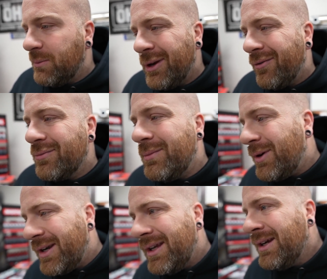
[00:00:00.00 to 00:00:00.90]
Somebody offered me
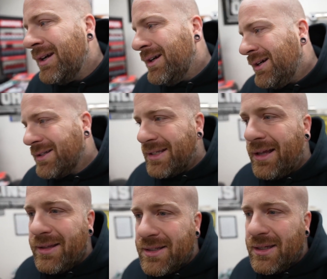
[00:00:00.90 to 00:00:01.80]
money, I'll
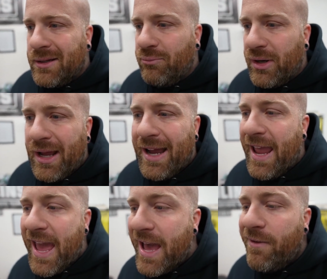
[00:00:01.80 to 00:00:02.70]
sell this thing, but I
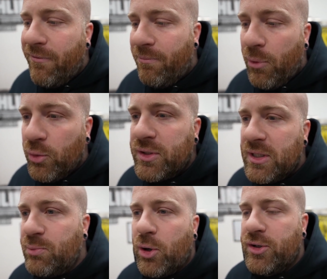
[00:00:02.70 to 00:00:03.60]
have most of
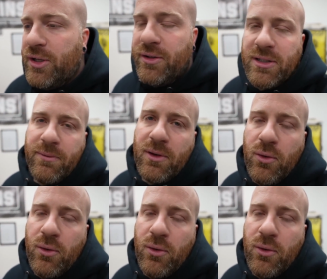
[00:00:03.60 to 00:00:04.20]
these parts here except for the